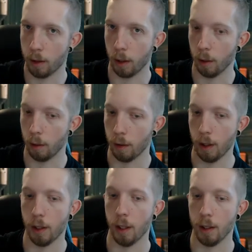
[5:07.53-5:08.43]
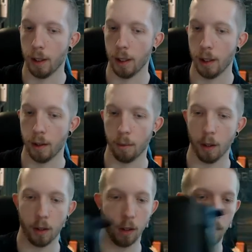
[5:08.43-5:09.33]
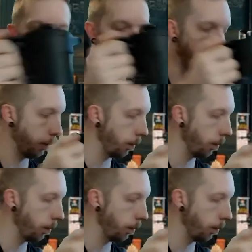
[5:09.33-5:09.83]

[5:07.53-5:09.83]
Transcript: so it doesn't get as much of a